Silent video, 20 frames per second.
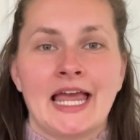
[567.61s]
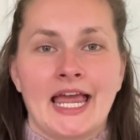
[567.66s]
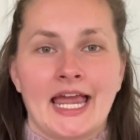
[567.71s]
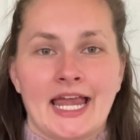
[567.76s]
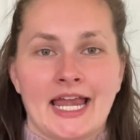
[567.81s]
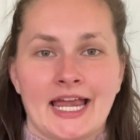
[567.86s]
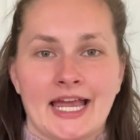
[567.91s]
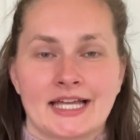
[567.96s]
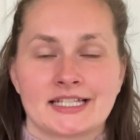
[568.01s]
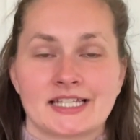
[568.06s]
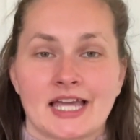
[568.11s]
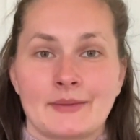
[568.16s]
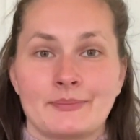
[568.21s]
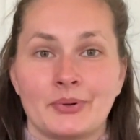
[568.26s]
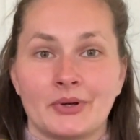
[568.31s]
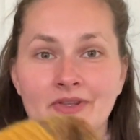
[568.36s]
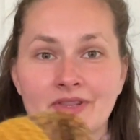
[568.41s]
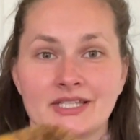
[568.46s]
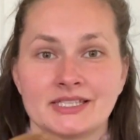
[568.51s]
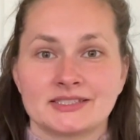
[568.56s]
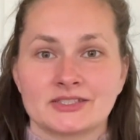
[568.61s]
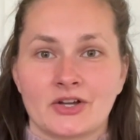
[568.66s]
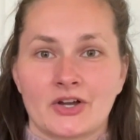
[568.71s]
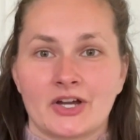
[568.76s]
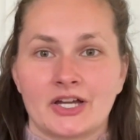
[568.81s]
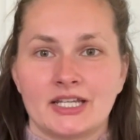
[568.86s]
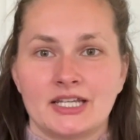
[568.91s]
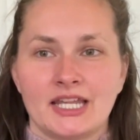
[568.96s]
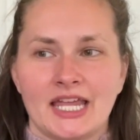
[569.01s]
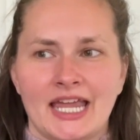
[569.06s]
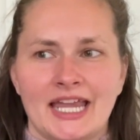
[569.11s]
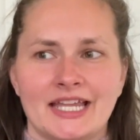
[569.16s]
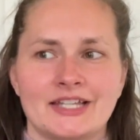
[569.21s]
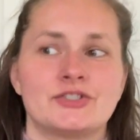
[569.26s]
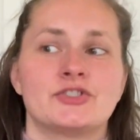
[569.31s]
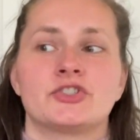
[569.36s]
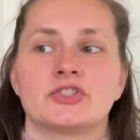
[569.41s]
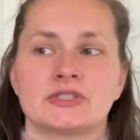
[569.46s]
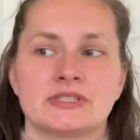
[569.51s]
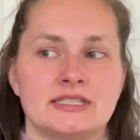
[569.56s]
And I put this on, and
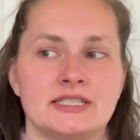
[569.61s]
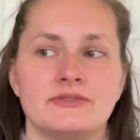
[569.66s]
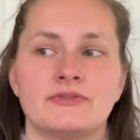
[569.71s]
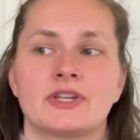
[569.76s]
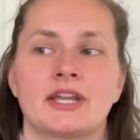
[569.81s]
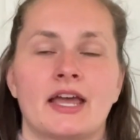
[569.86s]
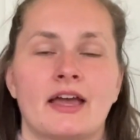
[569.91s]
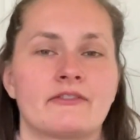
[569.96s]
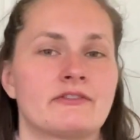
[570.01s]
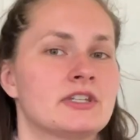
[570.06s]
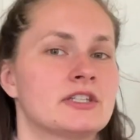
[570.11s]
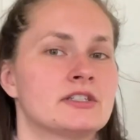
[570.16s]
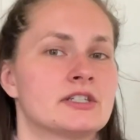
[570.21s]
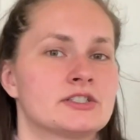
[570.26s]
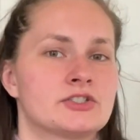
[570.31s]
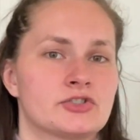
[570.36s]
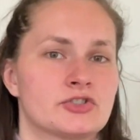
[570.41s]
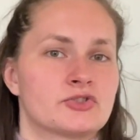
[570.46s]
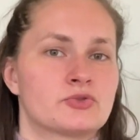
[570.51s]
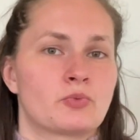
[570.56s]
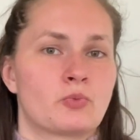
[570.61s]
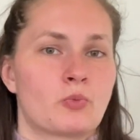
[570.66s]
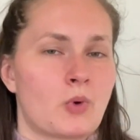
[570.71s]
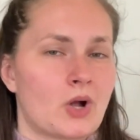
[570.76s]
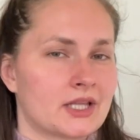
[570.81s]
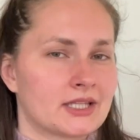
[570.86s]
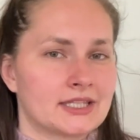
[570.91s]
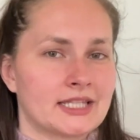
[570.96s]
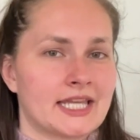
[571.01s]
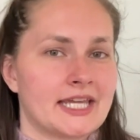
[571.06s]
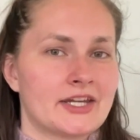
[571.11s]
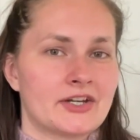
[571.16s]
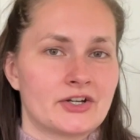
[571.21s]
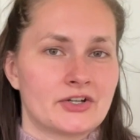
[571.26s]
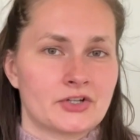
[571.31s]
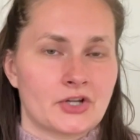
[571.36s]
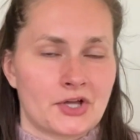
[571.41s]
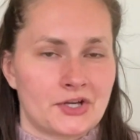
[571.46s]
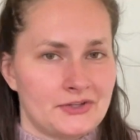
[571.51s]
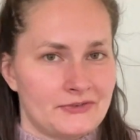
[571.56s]
just even having just 1 layer,
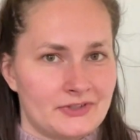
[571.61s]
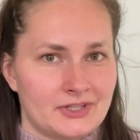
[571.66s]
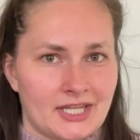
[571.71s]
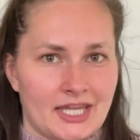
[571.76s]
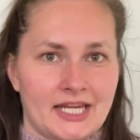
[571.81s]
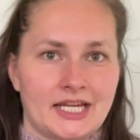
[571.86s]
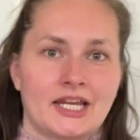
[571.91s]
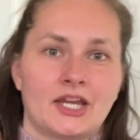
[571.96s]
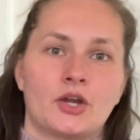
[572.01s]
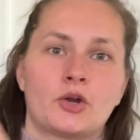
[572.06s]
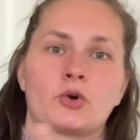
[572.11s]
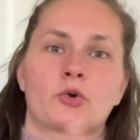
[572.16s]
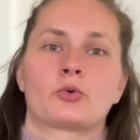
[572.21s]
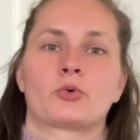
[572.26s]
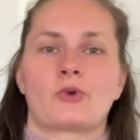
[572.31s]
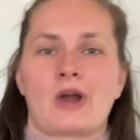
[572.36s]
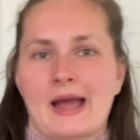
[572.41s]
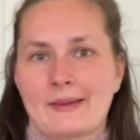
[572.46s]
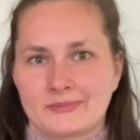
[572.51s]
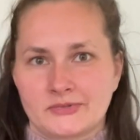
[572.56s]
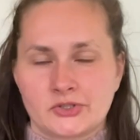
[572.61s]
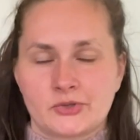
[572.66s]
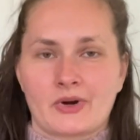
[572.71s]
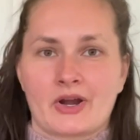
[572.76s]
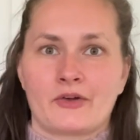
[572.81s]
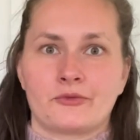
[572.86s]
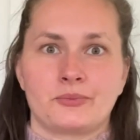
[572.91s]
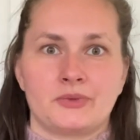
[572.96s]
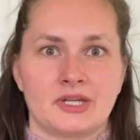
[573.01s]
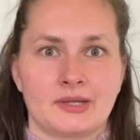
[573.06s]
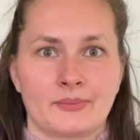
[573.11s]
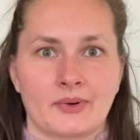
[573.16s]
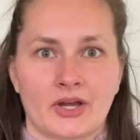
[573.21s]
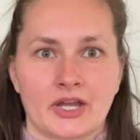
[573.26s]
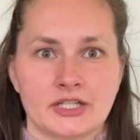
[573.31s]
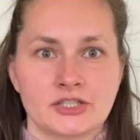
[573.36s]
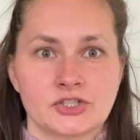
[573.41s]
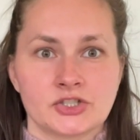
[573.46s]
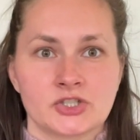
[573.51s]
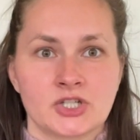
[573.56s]
not even like wrapped around me a
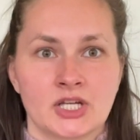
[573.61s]
bunch,